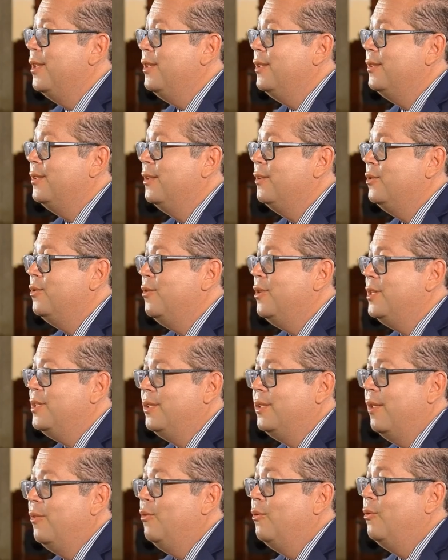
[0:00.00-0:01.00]
the
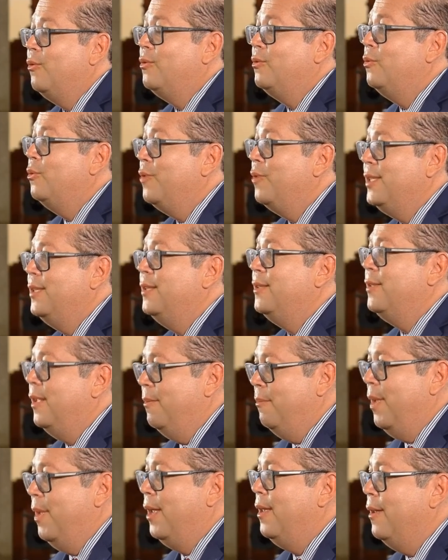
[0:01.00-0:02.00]
confiscation that you've
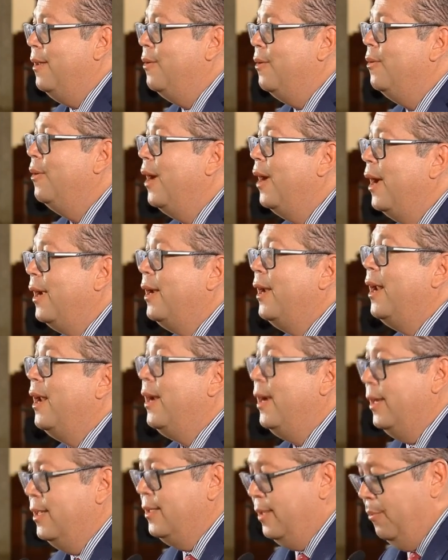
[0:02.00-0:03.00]
solicited
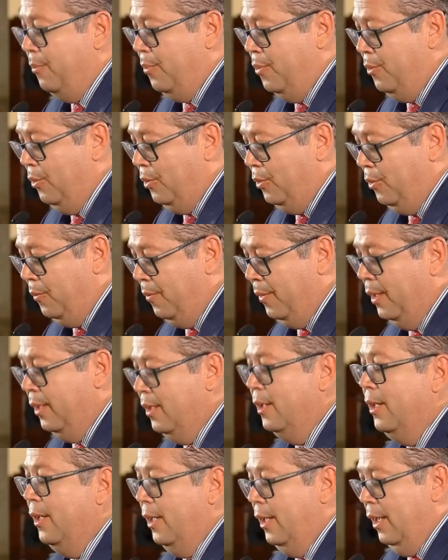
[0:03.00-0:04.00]
is not from
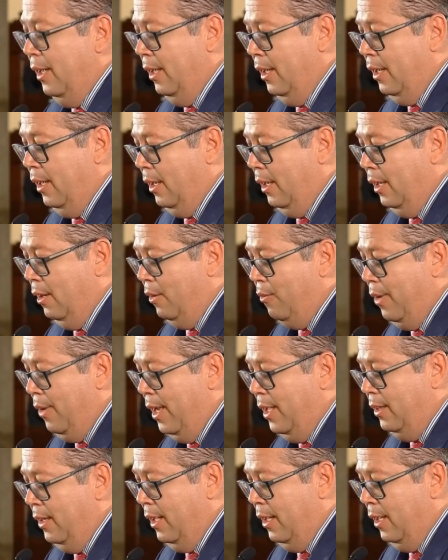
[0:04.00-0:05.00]
Mexico. We want to clarify that